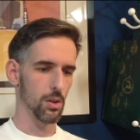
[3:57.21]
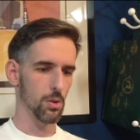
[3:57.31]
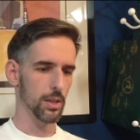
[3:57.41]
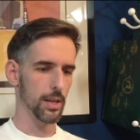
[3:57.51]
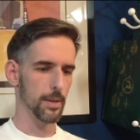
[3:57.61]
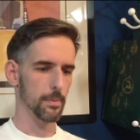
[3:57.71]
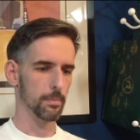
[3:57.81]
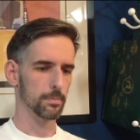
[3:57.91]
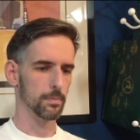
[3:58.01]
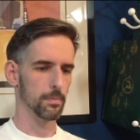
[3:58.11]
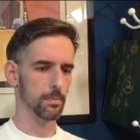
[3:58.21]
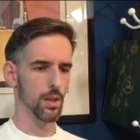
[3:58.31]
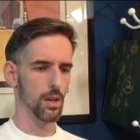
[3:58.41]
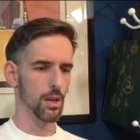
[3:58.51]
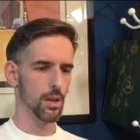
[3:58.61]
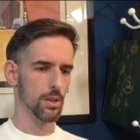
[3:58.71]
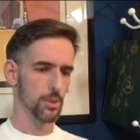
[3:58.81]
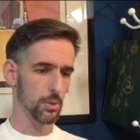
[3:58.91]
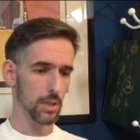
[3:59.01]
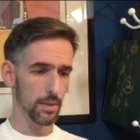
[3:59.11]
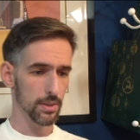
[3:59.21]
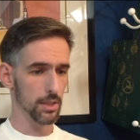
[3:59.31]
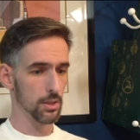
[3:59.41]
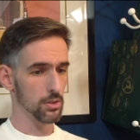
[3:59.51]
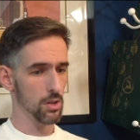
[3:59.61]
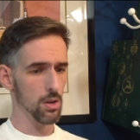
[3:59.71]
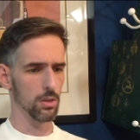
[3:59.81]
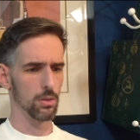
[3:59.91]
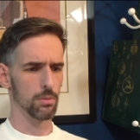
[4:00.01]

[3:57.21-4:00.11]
Okay. So David said to Saul,